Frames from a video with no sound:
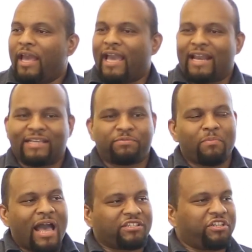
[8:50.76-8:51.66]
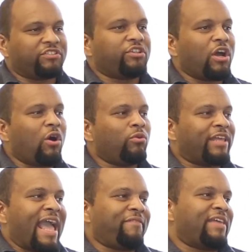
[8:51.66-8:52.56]
And as masjids go,
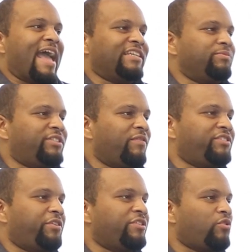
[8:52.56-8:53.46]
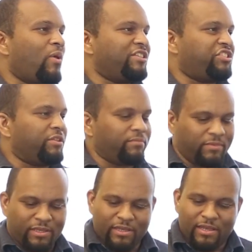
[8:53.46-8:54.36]
they have to ask themselves a serious question.
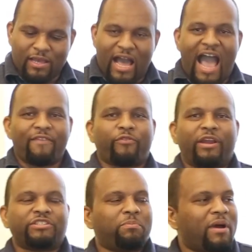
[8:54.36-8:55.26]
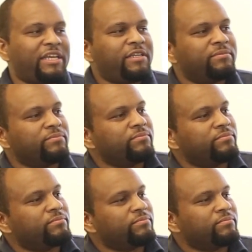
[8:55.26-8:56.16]
I've raised money.
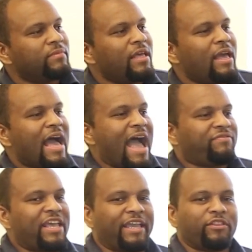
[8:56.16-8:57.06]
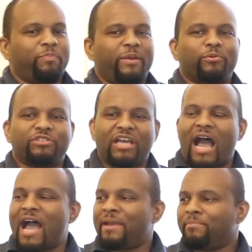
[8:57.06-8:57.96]
I've taken the people's
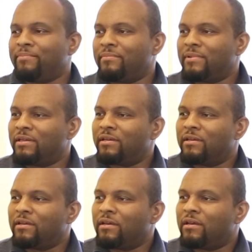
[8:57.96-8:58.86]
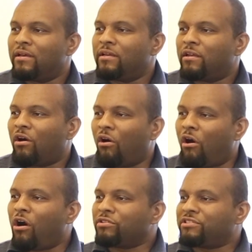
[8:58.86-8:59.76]
time,
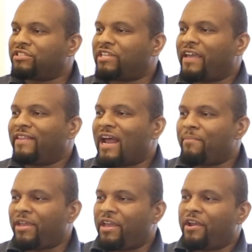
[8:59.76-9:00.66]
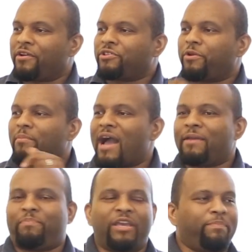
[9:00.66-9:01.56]
all to say that I'm here to
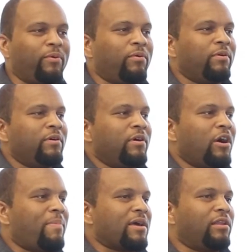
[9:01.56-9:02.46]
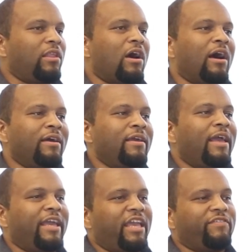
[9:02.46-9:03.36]
remind people about Allah
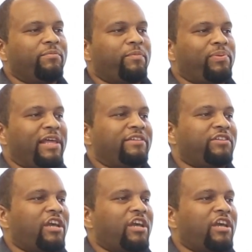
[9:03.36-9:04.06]
and give them a place